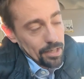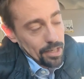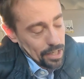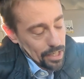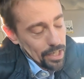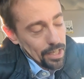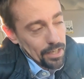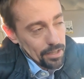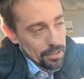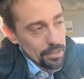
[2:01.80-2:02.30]
it
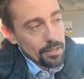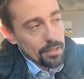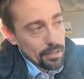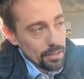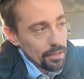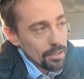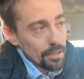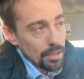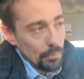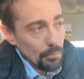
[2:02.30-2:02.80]
is
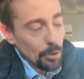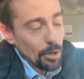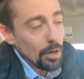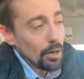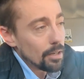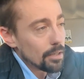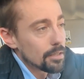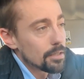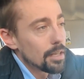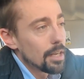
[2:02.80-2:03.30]
in some
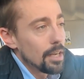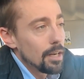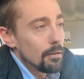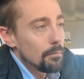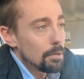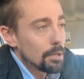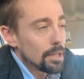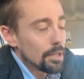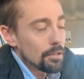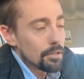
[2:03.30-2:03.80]
regards,
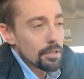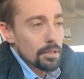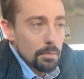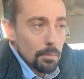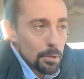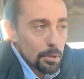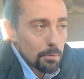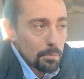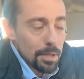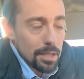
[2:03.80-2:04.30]
but there's some
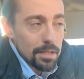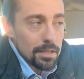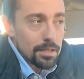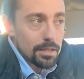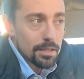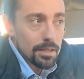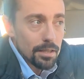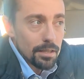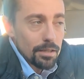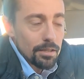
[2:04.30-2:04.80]
other
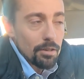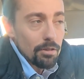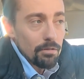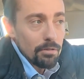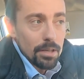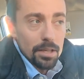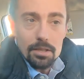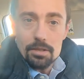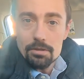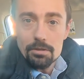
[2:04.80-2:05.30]
pieces that go
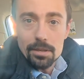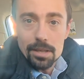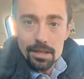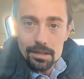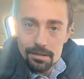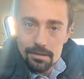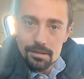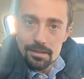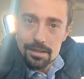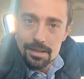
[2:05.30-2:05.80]
into it,
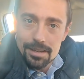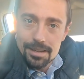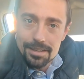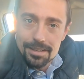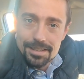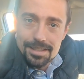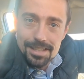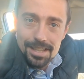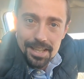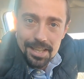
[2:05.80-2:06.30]

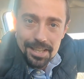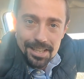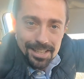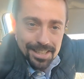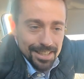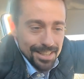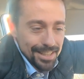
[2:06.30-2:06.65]
and uh,